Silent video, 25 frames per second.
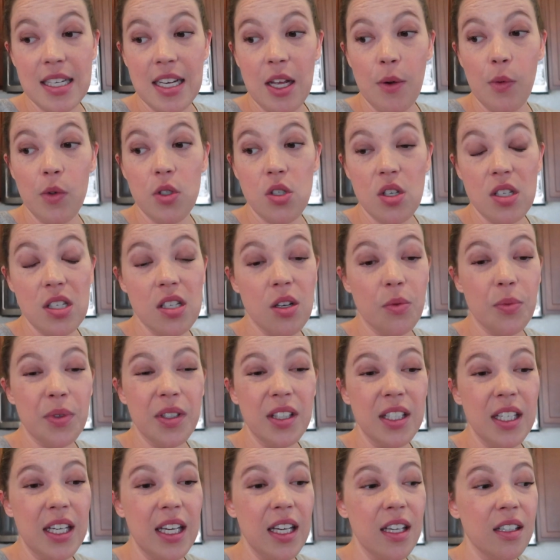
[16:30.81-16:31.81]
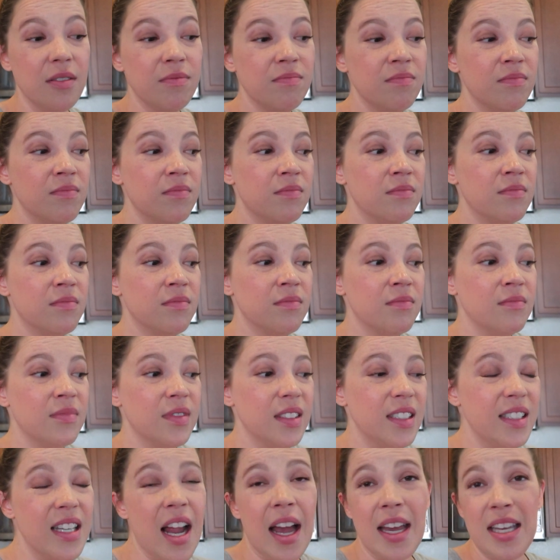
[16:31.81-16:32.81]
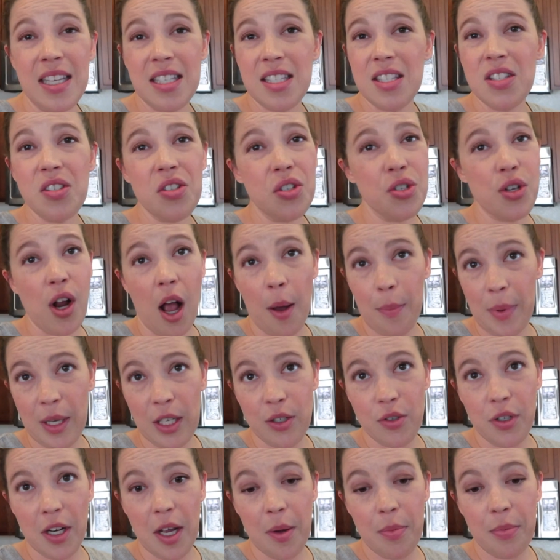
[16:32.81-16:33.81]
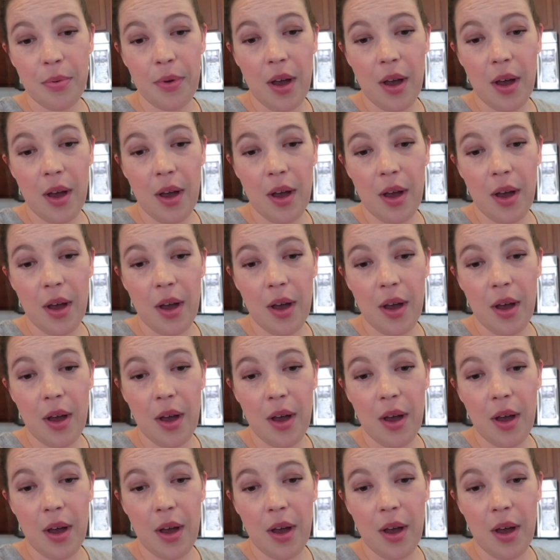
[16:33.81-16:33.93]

and it was just a really nice shopping trip.